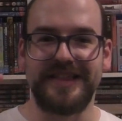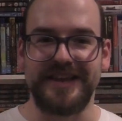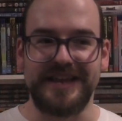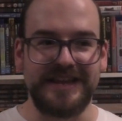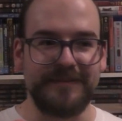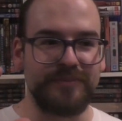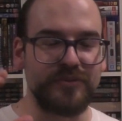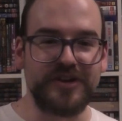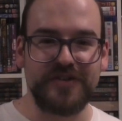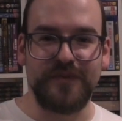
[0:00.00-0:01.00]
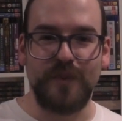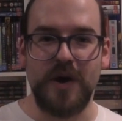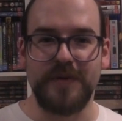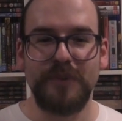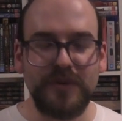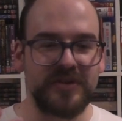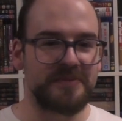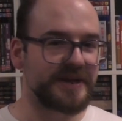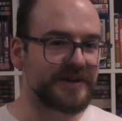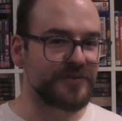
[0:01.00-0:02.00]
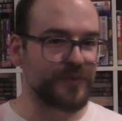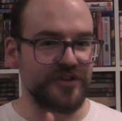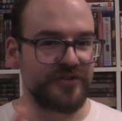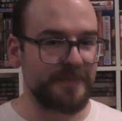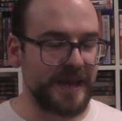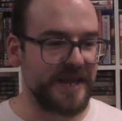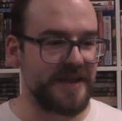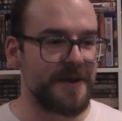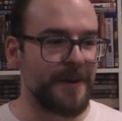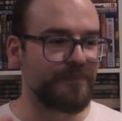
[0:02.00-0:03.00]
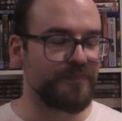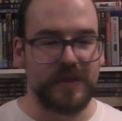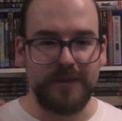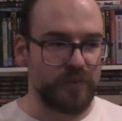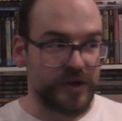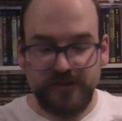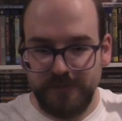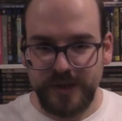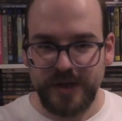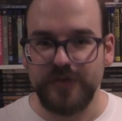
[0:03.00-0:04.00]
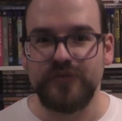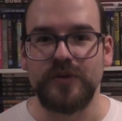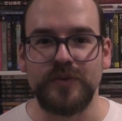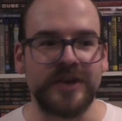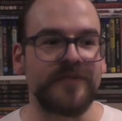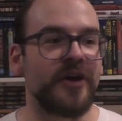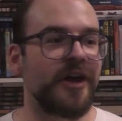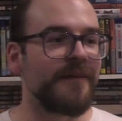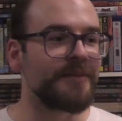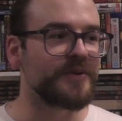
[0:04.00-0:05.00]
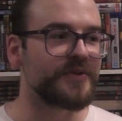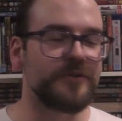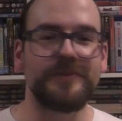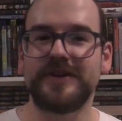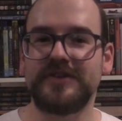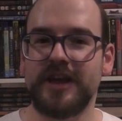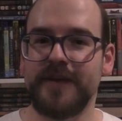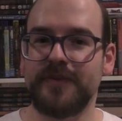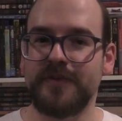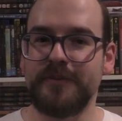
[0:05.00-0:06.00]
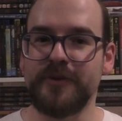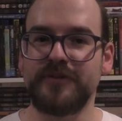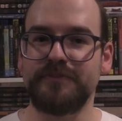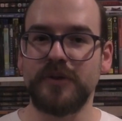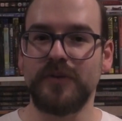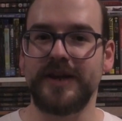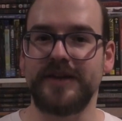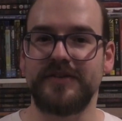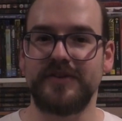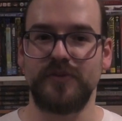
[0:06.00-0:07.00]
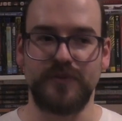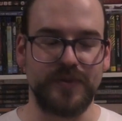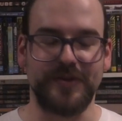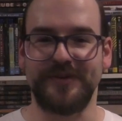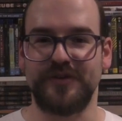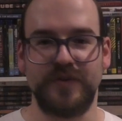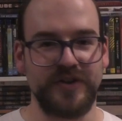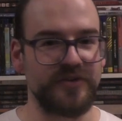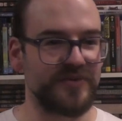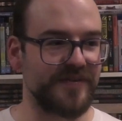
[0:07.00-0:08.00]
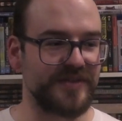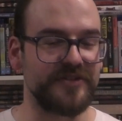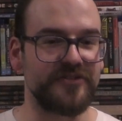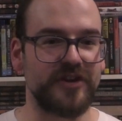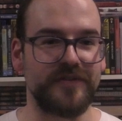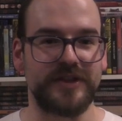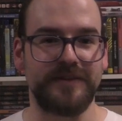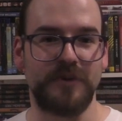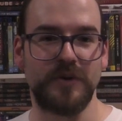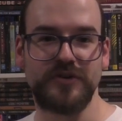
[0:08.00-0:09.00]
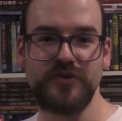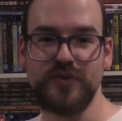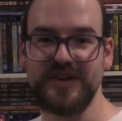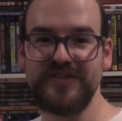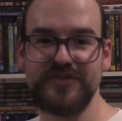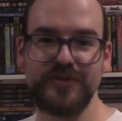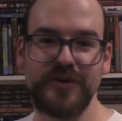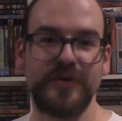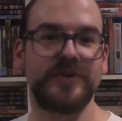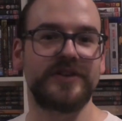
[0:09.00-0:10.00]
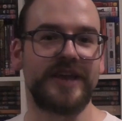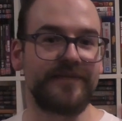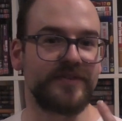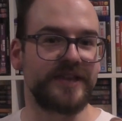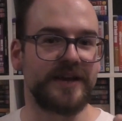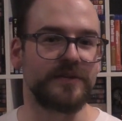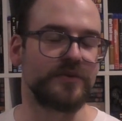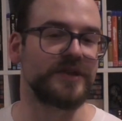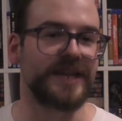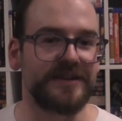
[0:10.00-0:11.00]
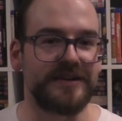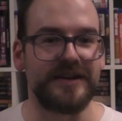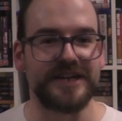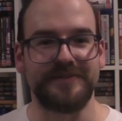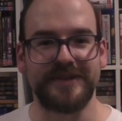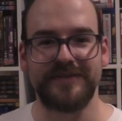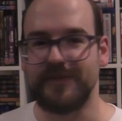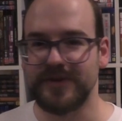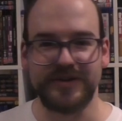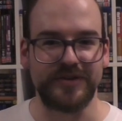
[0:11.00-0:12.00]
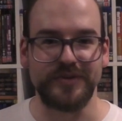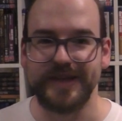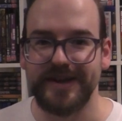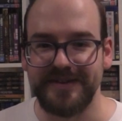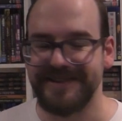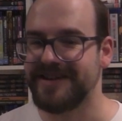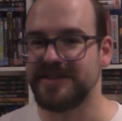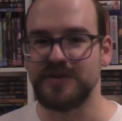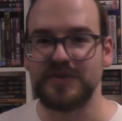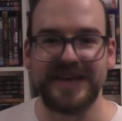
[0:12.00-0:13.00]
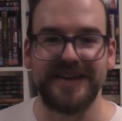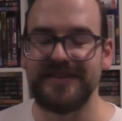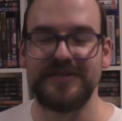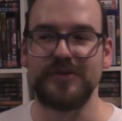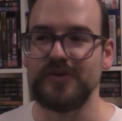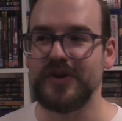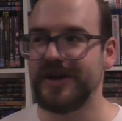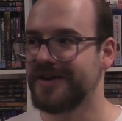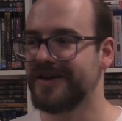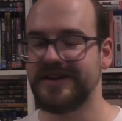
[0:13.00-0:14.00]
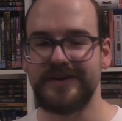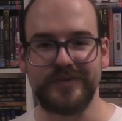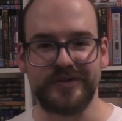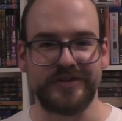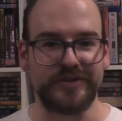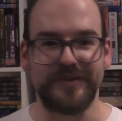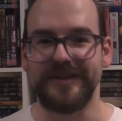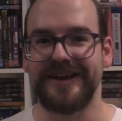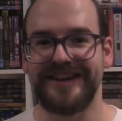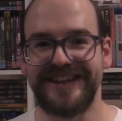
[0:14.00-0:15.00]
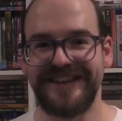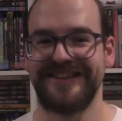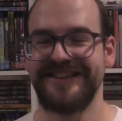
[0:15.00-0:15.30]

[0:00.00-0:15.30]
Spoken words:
the British one, mostly because Region B country, whatever, but also because it comes with a bonus Blu-ray disc with all the special features rather than shoving them onto a digital code to have to download later. And I'm like, well, I'm not going to do that because I can't do that, so I'm not going to do that.